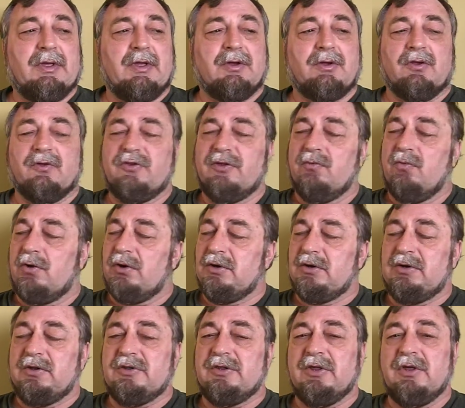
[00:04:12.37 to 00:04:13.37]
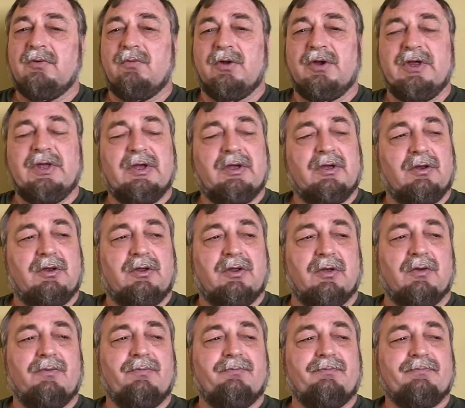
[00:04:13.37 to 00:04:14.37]
because he wanted to see what he could
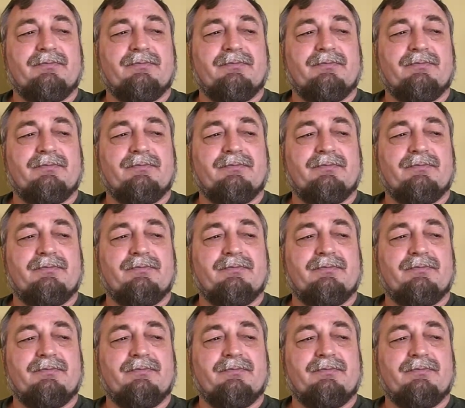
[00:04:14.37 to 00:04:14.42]
do.